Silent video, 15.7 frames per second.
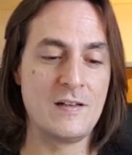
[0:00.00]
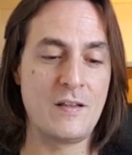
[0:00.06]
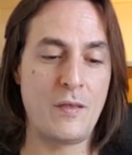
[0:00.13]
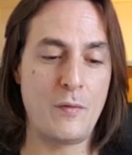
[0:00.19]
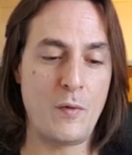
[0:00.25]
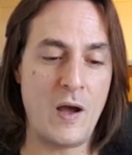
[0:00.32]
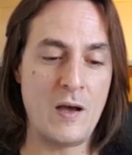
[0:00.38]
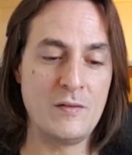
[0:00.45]

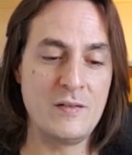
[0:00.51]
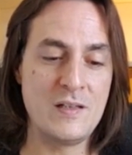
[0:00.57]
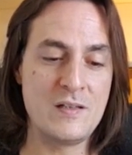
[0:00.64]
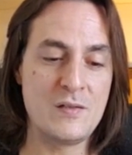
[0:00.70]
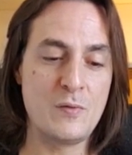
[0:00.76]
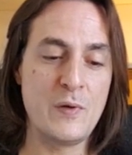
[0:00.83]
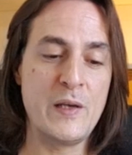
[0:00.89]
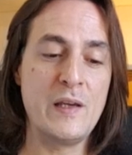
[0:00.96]
throughout
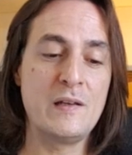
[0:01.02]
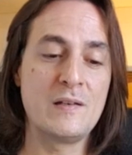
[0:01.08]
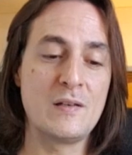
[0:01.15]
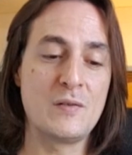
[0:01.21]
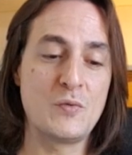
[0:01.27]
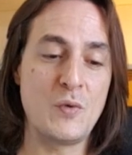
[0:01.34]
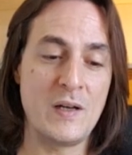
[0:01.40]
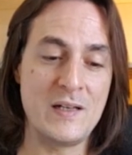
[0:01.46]
this week,
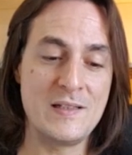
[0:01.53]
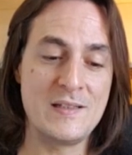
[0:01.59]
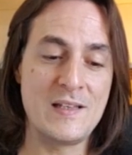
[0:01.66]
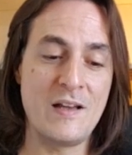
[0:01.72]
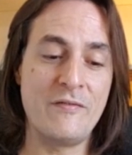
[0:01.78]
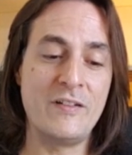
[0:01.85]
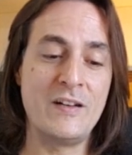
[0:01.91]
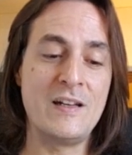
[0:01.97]
the
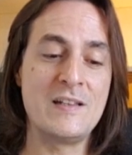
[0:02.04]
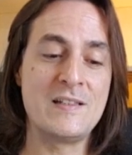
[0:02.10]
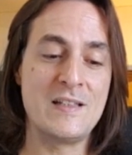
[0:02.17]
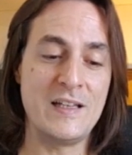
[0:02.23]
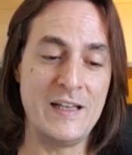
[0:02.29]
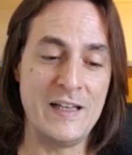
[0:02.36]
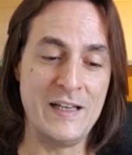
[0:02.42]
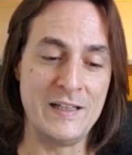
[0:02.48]
twenty-seventh
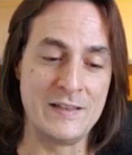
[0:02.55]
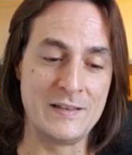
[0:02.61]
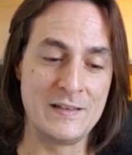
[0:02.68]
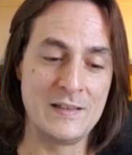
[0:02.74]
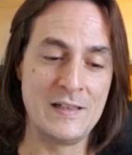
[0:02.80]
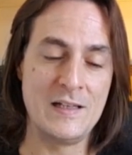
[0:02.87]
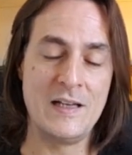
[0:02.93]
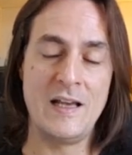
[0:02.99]
is it.
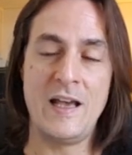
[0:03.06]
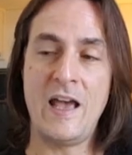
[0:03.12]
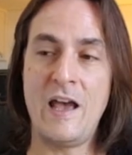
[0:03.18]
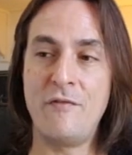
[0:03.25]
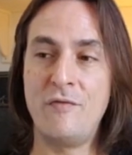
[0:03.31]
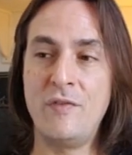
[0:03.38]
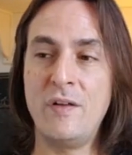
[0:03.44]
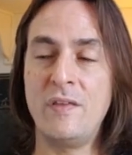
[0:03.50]

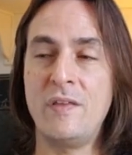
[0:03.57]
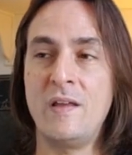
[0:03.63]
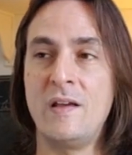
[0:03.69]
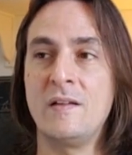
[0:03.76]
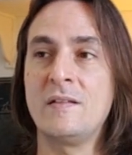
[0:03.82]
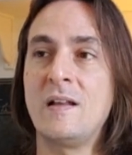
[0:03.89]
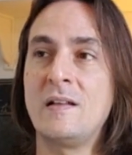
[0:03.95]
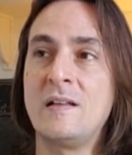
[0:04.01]

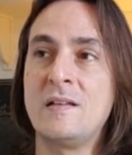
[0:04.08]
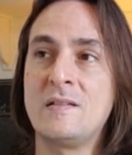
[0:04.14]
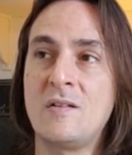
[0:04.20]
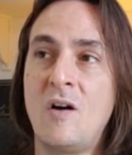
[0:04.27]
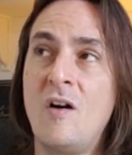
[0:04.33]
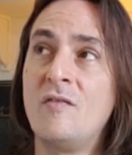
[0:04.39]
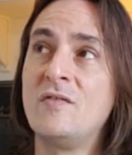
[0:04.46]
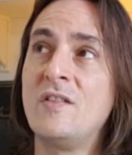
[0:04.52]
Everything that is
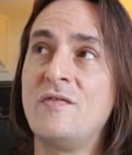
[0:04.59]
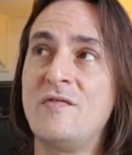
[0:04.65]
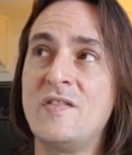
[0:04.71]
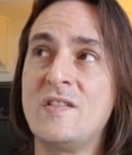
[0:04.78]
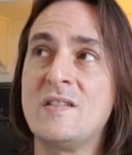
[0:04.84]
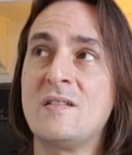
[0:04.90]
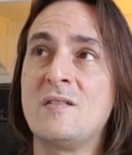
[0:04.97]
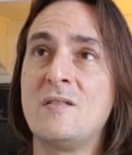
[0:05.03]
off the
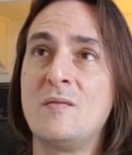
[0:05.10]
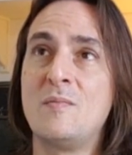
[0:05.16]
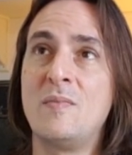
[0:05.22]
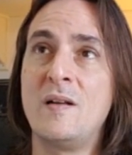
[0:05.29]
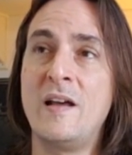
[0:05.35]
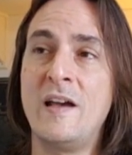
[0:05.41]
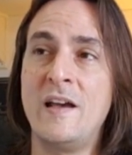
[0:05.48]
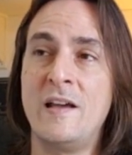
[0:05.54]
physical
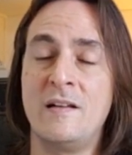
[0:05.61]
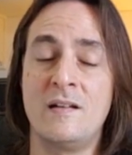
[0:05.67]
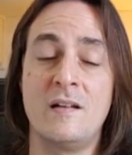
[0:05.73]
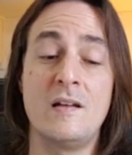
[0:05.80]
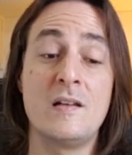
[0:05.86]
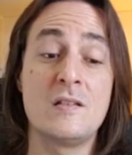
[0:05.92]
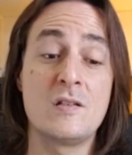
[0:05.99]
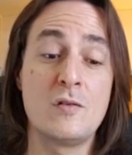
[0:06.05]
plane
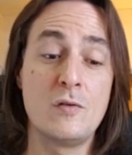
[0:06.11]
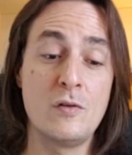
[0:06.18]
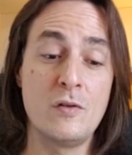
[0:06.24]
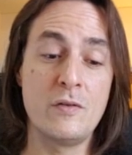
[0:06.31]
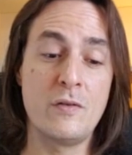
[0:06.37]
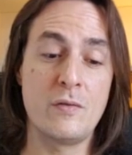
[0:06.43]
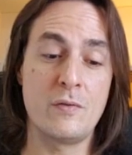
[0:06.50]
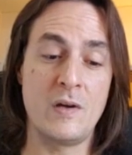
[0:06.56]
is
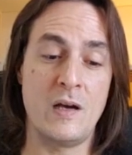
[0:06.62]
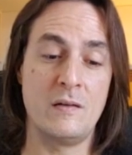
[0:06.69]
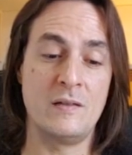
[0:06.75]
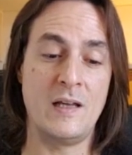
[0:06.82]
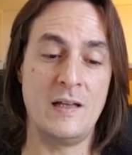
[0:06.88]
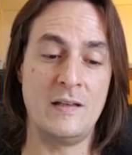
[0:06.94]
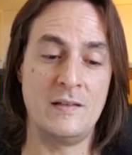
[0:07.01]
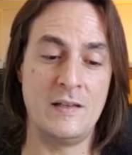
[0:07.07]
good throughout
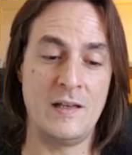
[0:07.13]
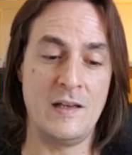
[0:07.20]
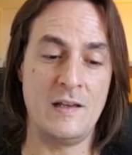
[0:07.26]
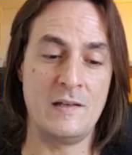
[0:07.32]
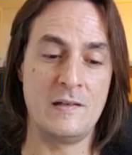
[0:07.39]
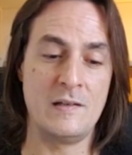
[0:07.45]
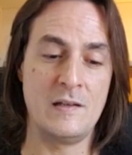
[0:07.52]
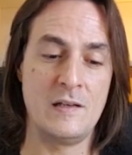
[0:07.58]
that day.
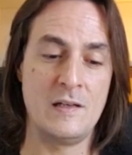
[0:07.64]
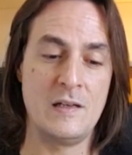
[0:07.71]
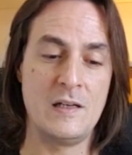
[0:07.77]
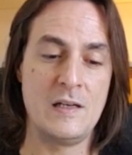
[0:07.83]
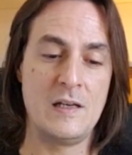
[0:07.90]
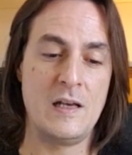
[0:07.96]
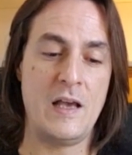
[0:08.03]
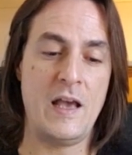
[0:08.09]

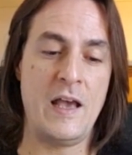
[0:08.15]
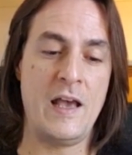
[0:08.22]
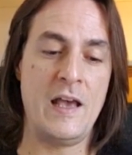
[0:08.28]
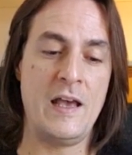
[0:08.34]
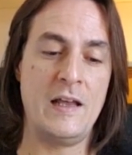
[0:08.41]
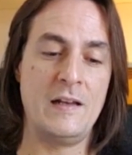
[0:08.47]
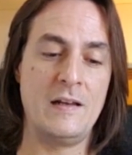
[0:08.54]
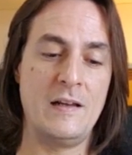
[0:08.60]

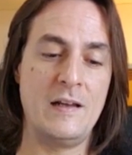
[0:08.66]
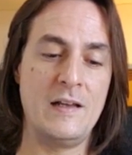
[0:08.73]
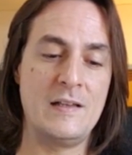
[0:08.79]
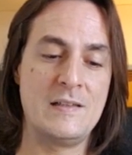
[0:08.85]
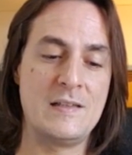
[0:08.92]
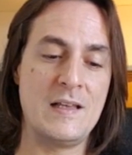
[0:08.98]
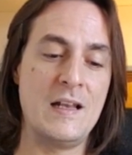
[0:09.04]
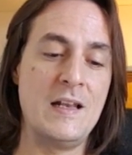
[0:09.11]
And
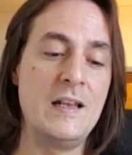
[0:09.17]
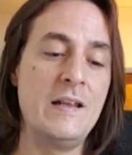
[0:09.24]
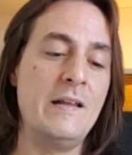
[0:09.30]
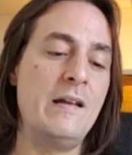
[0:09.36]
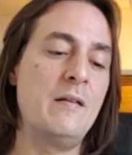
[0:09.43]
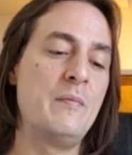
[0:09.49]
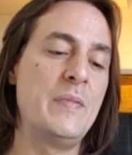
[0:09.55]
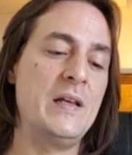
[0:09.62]
it's a
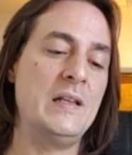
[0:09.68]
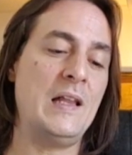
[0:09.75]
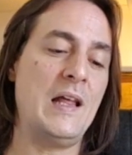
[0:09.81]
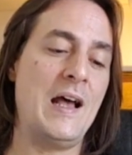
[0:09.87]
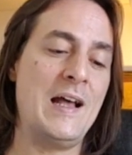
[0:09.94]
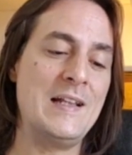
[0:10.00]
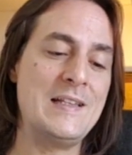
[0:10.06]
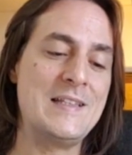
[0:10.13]
little bit
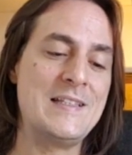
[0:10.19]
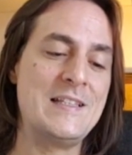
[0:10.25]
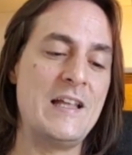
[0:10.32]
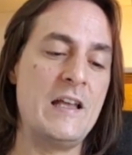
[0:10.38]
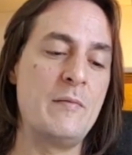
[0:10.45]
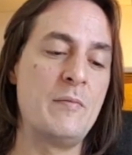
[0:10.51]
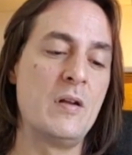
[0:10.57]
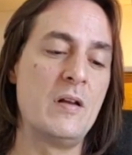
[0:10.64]

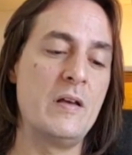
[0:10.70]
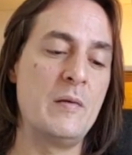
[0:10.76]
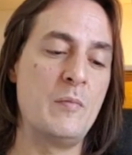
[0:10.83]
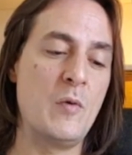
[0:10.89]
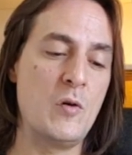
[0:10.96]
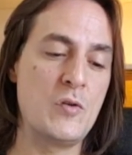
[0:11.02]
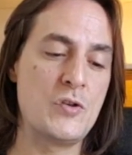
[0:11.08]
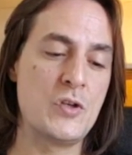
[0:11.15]
unstable
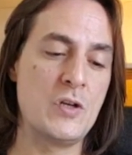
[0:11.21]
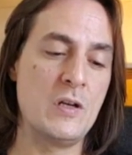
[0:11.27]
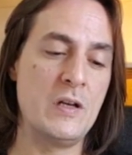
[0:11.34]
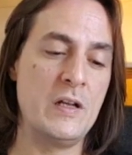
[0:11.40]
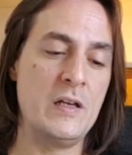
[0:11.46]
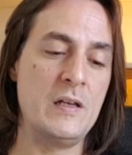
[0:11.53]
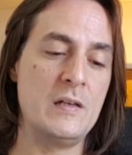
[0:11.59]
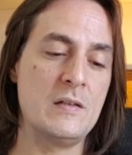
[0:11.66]

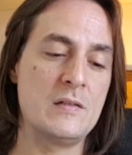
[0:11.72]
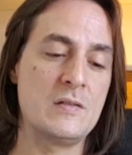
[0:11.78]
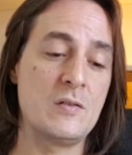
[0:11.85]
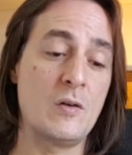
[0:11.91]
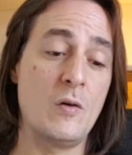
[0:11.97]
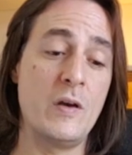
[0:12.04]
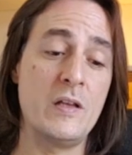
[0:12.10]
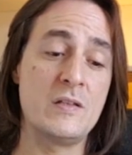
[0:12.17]
emotionally,
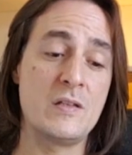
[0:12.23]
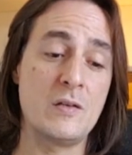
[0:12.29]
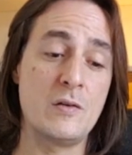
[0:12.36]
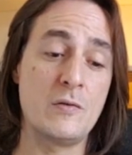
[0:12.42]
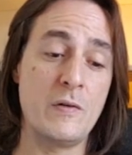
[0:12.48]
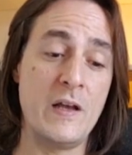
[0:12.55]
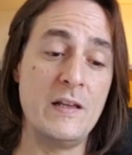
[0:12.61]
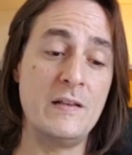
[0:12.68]
so it's a
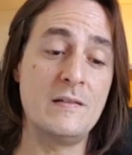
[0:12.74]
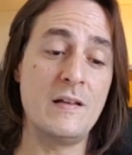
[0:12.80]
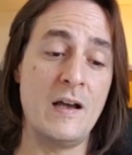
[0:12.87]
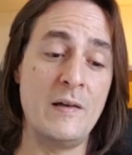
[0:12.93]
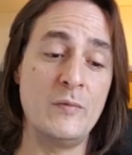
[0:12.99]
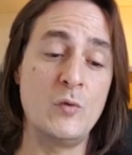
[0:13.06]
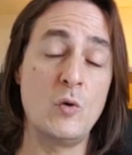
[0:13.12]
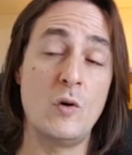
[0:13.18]
great
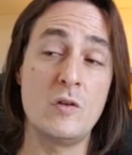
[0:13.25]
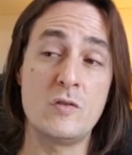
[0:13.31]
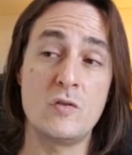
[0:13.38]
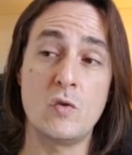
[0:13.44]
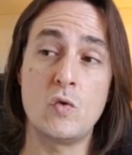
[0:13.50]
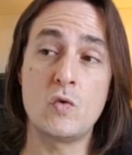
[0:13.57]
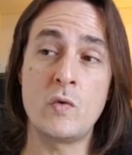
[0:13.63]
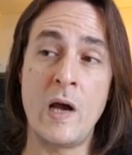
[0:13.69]
time to
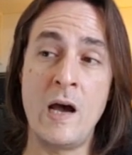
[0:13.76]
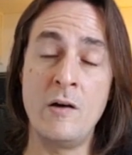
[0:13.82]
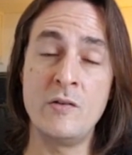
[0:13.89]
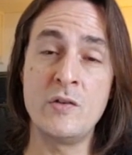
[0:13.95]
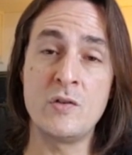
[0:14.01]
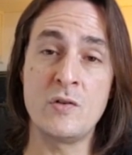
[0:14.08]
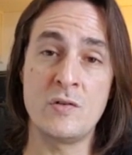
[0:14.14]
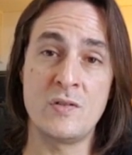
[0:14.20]
also
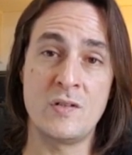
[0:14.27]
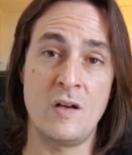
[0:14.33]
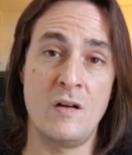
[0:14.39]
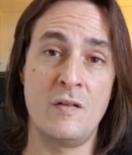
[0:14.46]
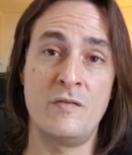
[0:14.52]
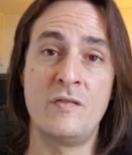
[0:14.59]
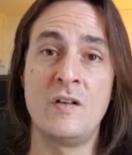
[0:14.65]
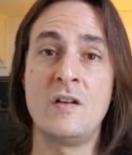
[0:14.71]
ground
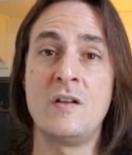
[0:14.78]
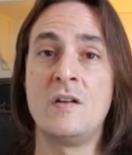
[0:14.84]
yourself